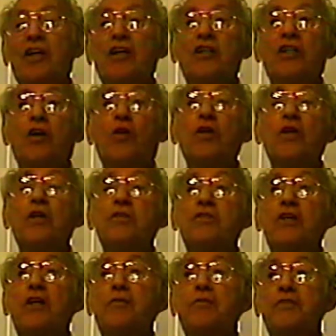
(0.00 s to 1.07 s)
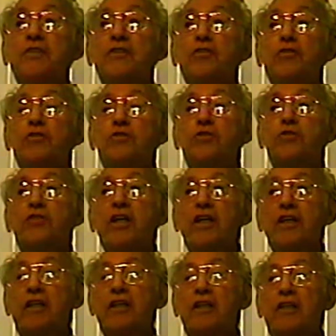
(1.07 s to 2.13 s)
The only job he used to take,
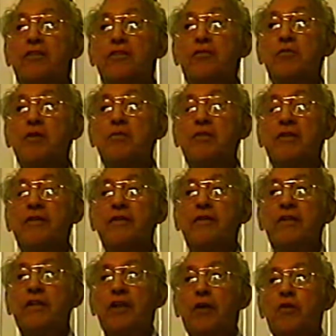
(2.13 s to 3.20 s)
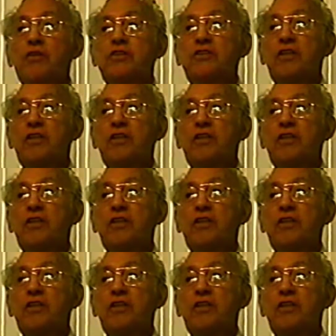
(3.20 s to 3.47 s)
I don't remember, there was